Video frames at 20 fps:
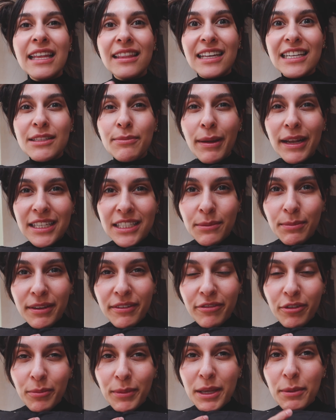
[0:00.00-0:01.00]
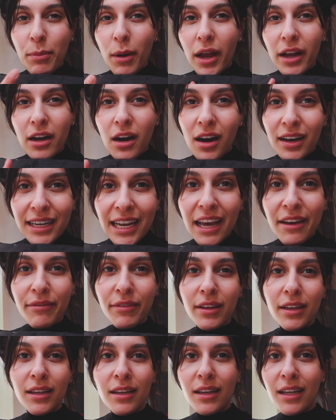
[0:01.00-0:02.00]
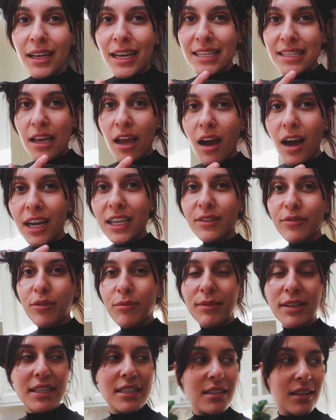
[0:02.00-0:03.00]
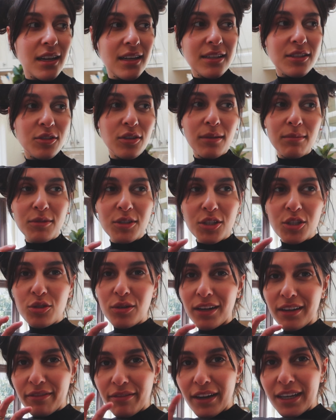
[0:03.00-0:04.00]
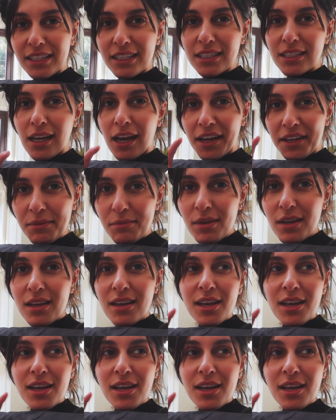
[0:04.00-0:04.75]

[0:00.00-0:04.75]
that's meant to be for me, but I can't have it unless I hide from these guys, so I'm just trying to find a time